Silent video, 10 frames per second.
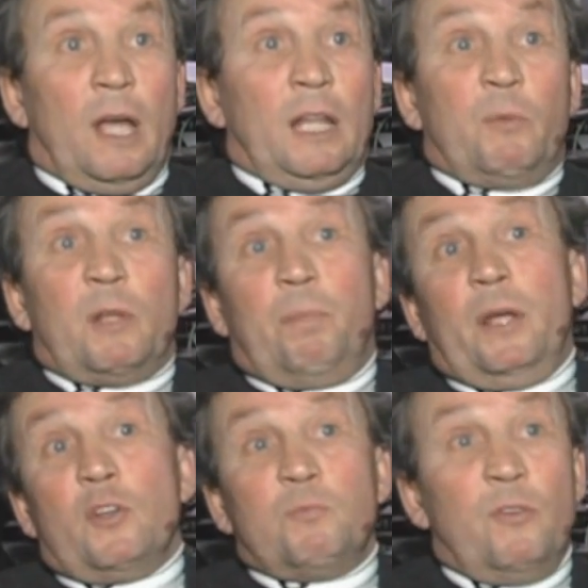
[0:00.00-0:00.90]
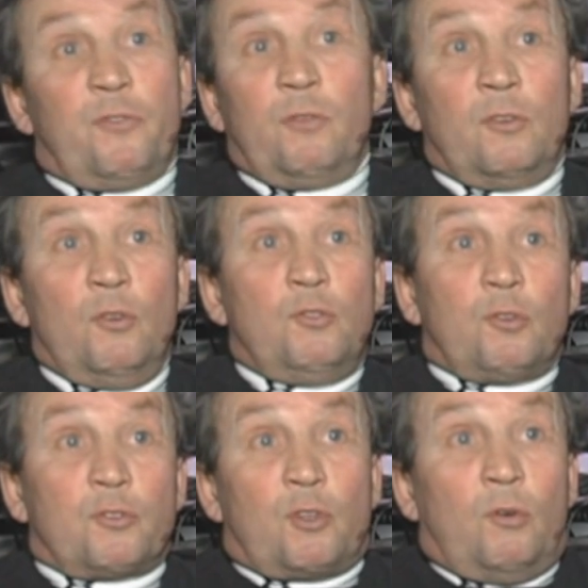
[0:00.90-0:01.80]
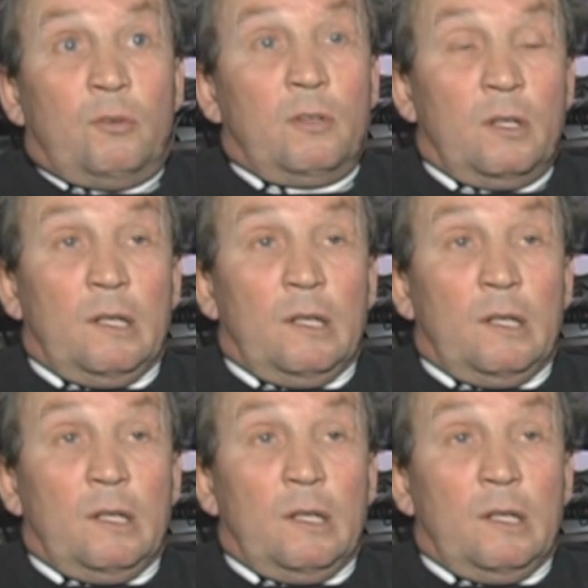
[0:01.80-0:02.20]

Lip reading: And then when the players move through the neutral zone,